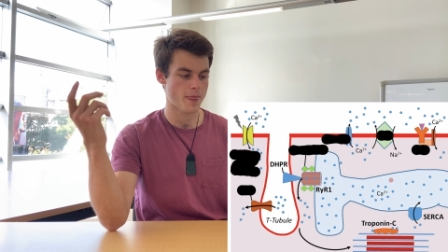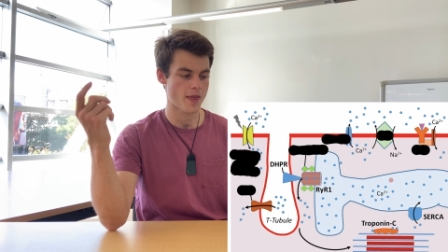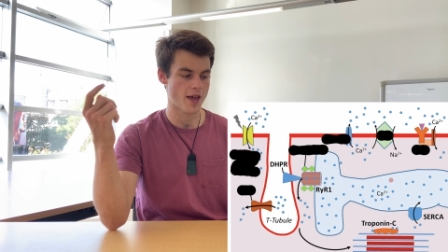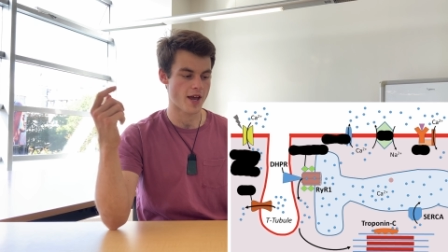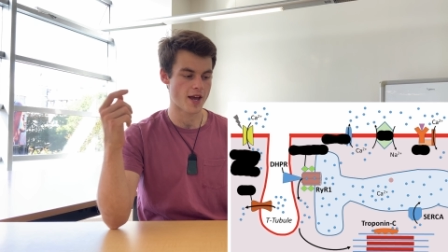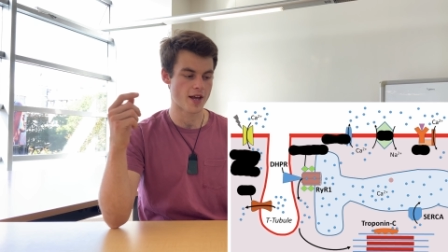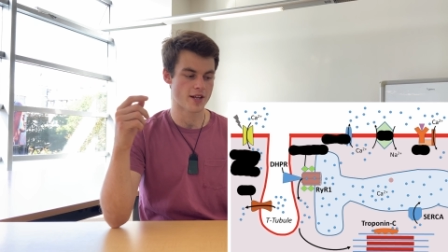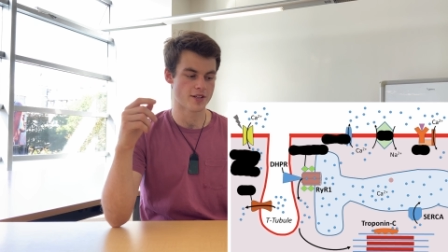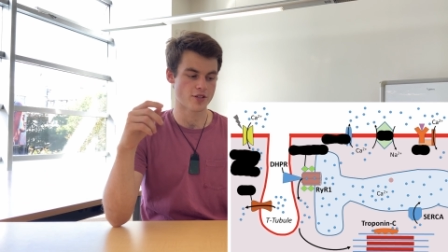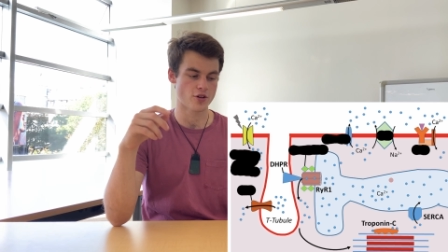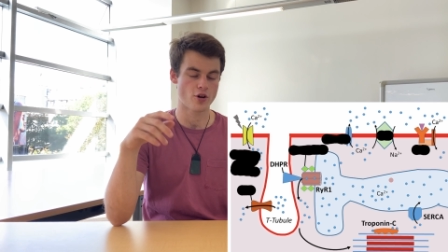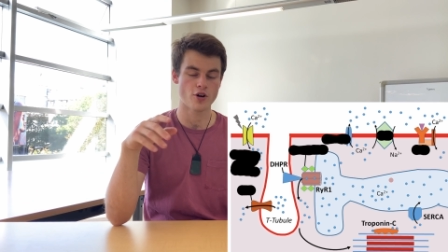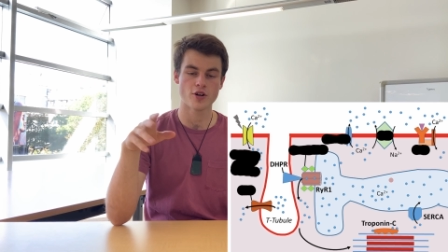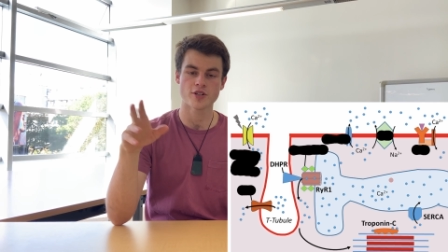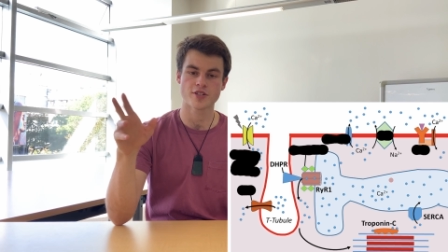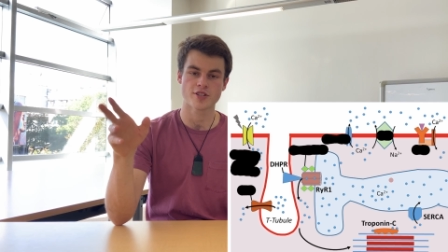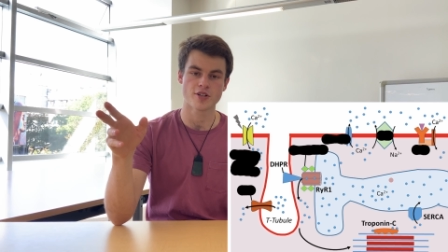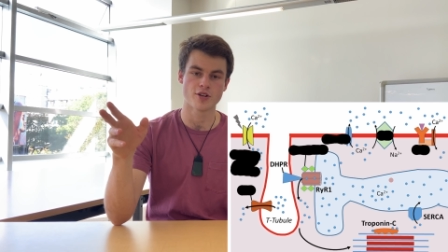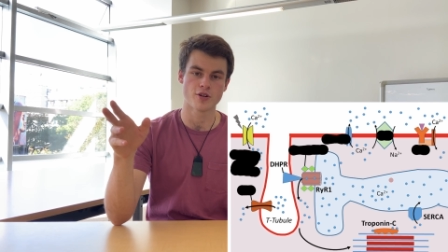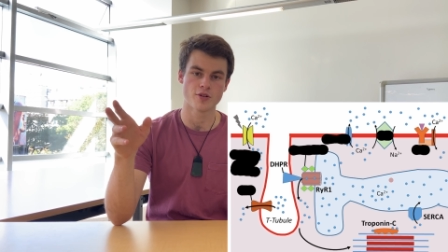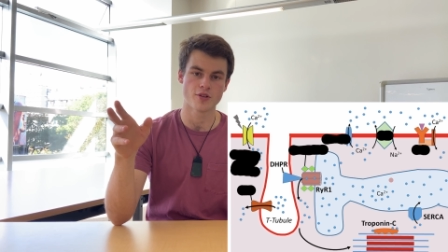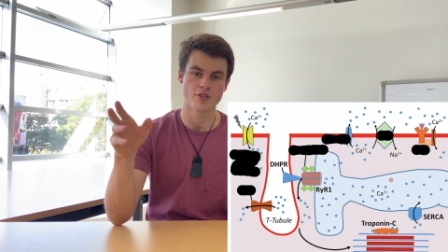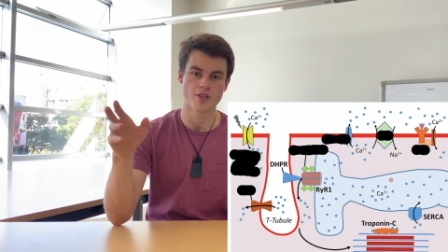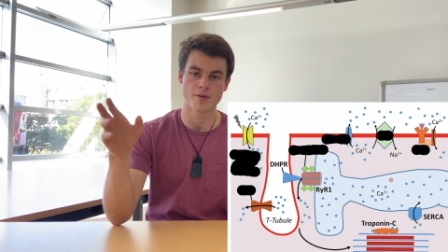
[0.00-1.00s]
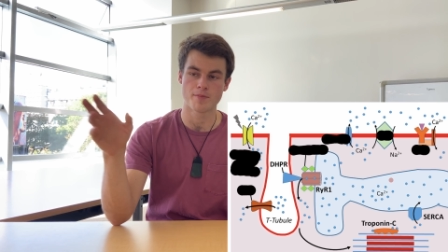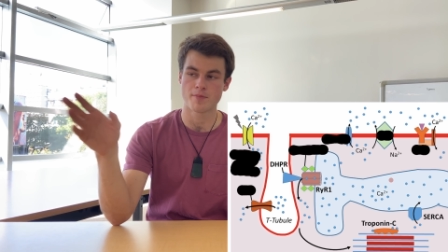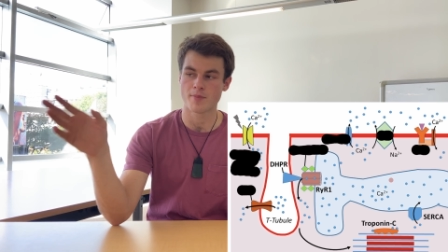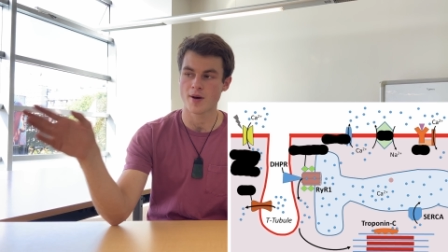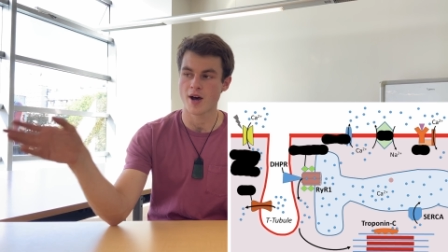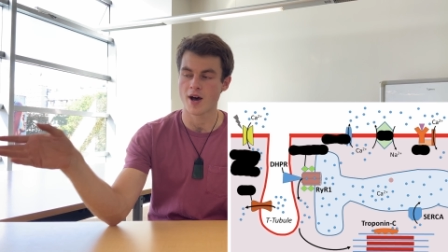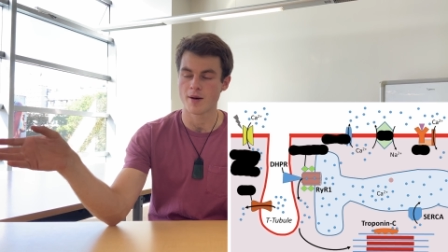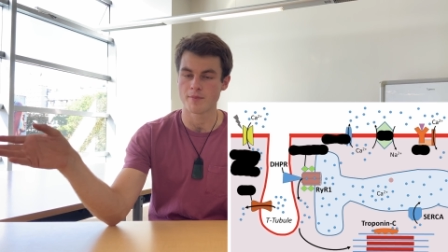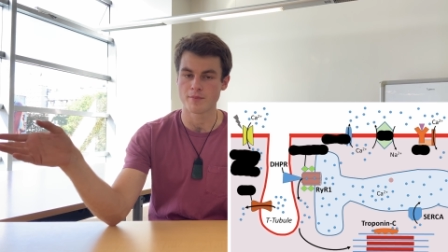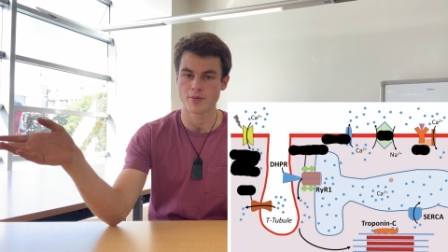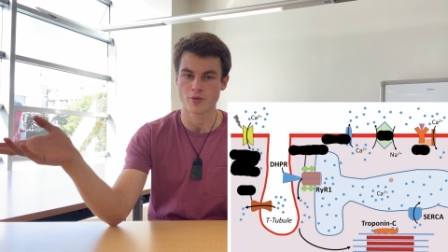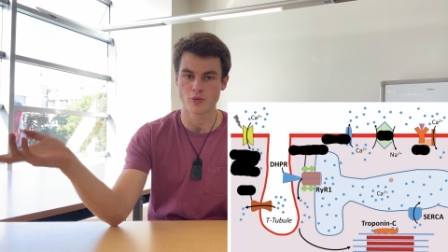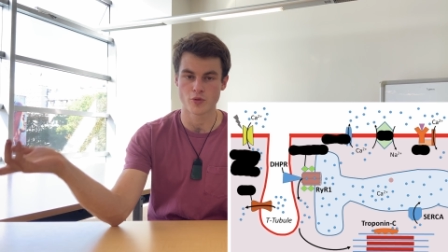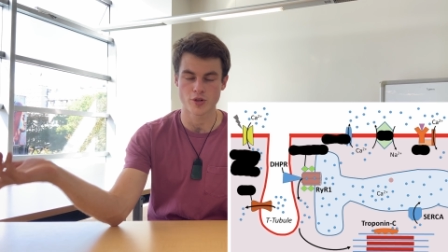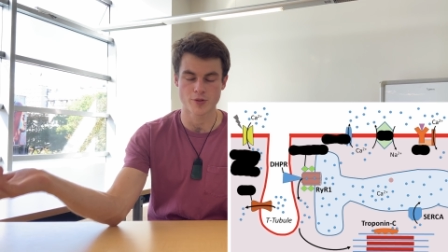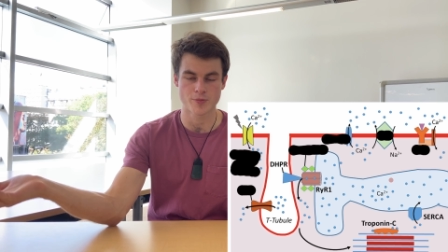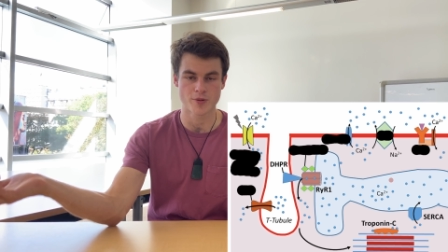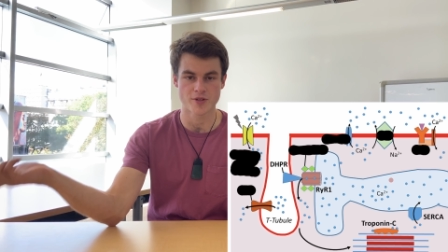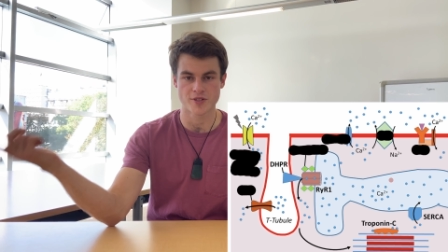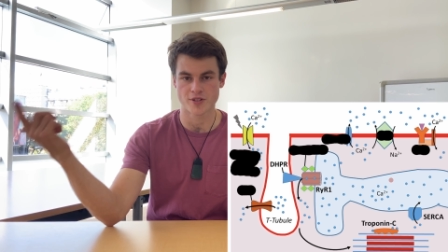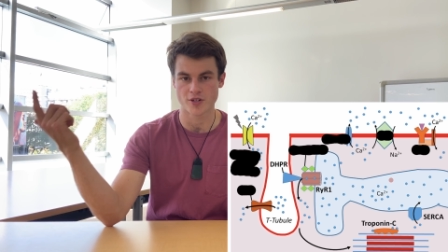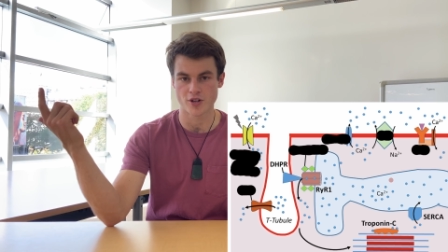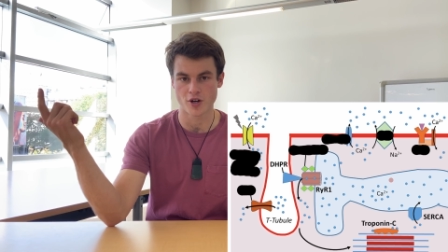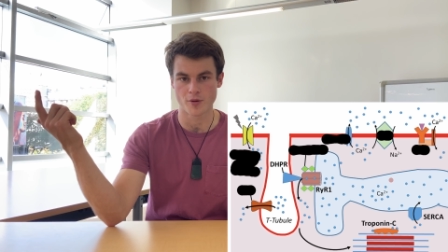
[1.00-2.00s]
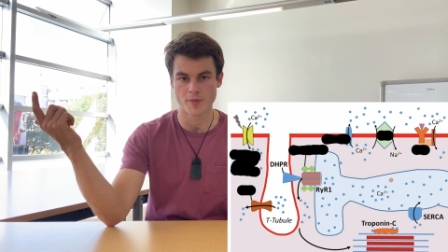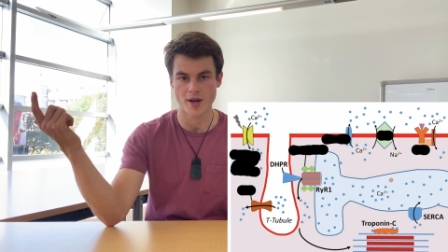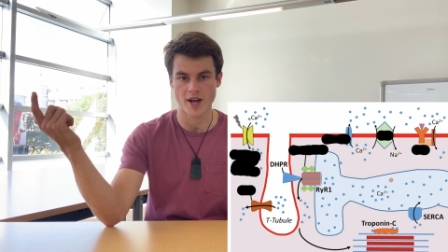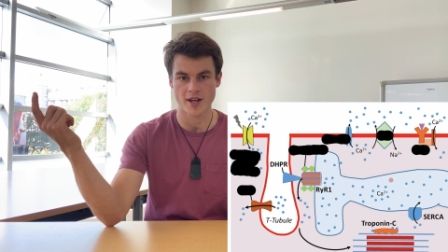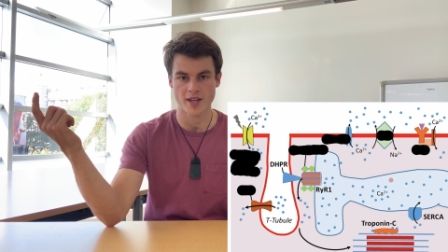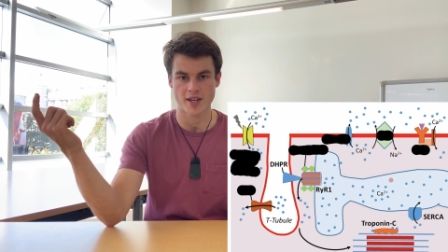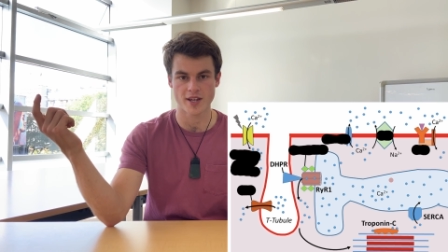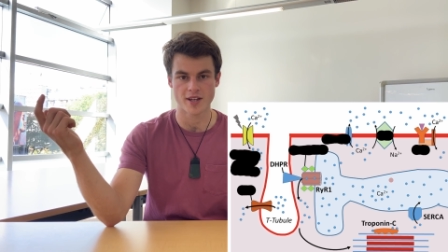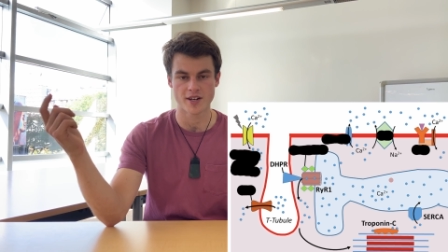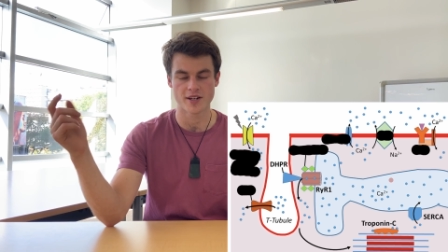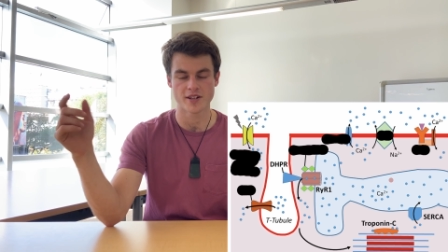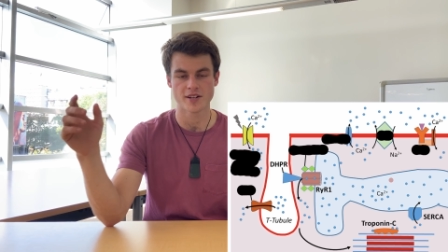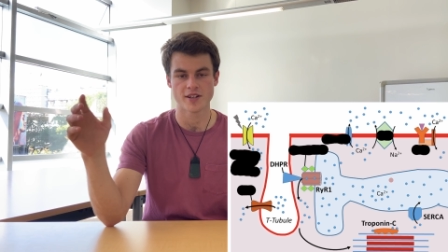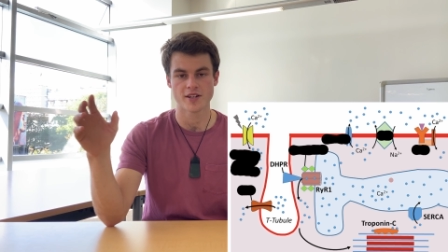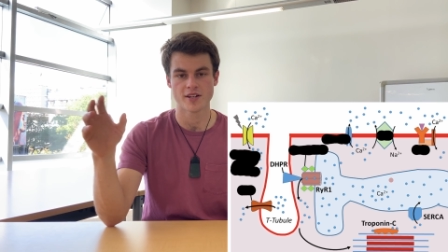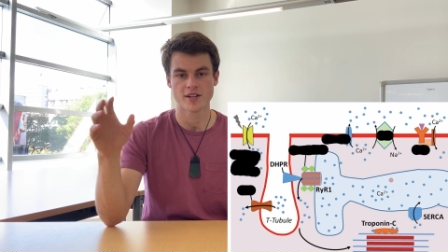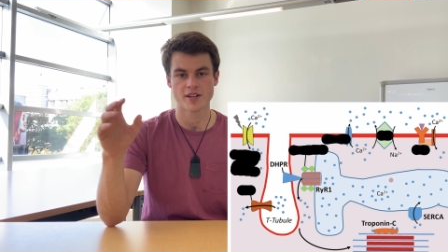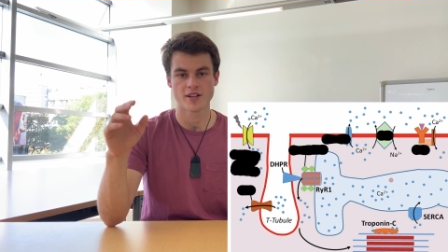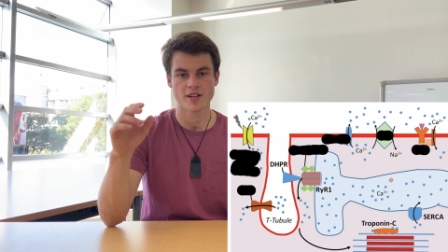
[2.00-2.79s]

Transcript: And also the pump, which puts it all back in,